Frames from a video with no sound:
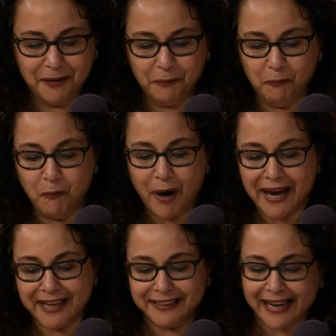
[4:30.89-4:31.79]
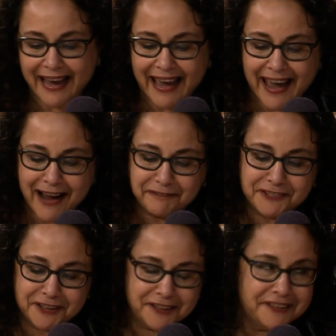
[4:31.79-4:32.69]
when,
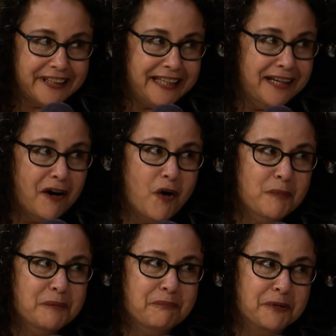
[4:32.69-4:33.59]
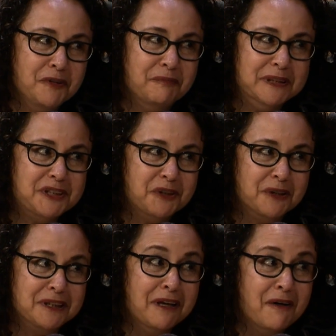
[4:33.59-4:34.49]
after the home improvement
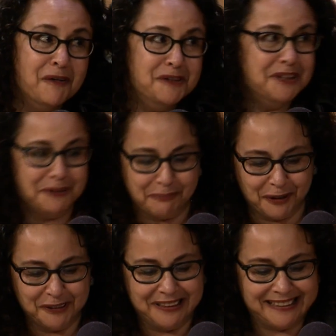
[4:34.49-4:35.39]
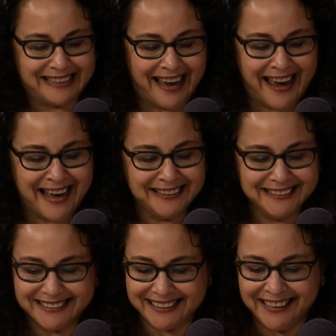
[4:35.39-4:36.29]
store Lowe's pulled its
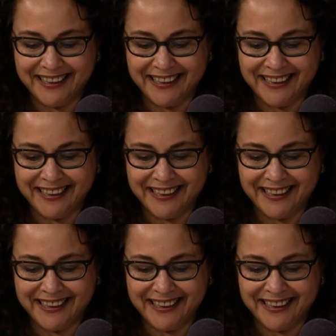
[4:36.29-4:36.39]
ads